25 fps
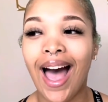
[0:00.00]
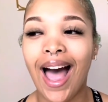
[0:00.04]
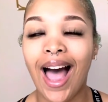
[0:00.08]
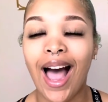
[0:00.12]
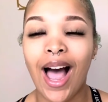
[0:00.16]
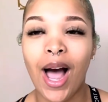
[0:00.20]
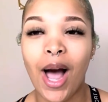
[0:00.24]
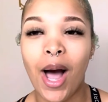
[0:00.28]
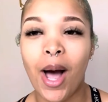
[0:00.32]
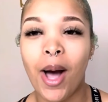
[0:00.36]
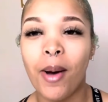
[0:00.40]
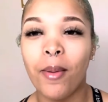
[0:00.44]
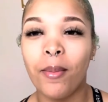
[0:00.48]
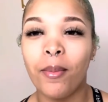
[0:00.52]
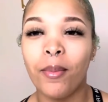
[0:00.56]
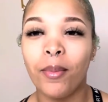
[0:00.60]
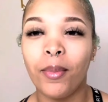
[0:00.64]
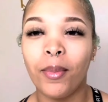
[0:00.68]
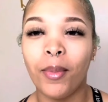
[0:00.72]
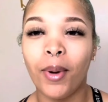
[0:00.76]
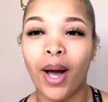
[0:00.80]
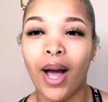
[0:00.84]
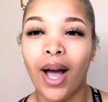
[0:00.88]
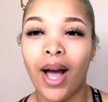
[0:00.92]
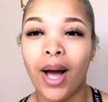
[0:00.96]

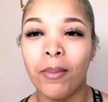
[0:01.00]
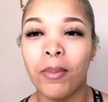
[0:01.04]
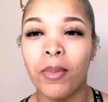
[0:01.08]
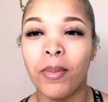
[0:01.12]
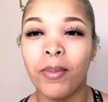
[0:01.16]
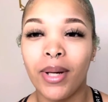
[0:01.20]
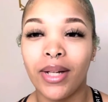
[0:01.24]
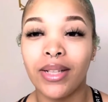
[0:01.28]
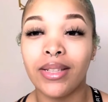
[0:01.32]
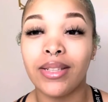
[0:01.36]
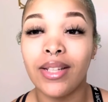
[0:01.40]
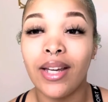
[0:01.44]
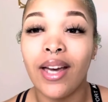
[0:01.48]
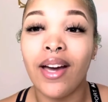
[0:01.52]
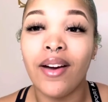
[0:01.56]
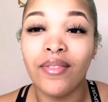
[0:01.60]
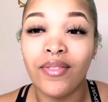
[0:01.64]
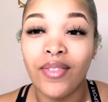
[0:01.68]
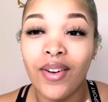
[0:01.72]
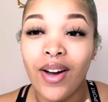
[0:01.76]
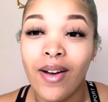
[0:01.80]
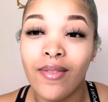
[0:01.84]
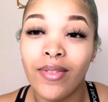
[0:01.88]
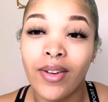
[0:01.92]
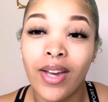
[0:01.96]
I'm I'm about to have
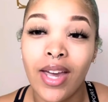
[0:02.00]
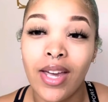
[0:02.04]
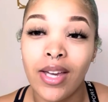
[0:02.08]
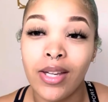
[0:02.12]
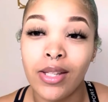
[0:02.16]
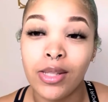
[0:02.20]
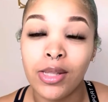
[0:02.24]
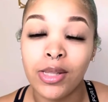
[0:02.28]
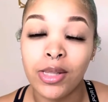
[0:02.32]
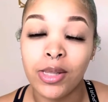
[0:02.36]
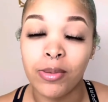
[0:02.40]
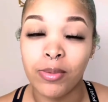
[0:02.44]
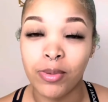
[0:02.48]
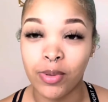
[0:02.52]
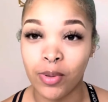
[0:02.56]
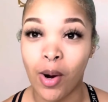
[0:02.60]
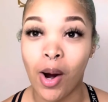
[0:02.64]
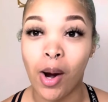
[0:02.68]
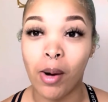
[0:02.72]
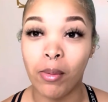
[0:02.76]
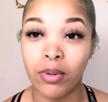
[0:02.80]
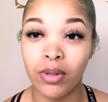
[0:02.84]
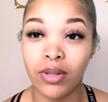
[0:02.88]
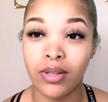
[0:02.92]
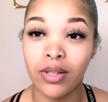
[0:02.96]
5k
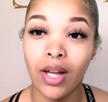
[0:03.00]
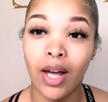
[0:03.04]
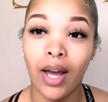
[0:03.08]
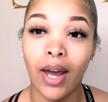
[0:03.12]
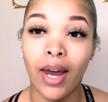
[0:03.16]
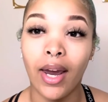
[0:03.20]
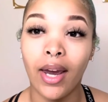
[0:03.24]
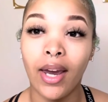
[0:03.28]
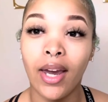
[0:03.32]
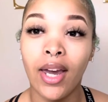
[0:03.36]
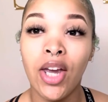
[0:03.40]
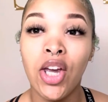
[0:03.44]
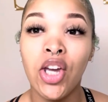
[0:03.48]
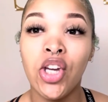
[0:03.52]
subscribers, like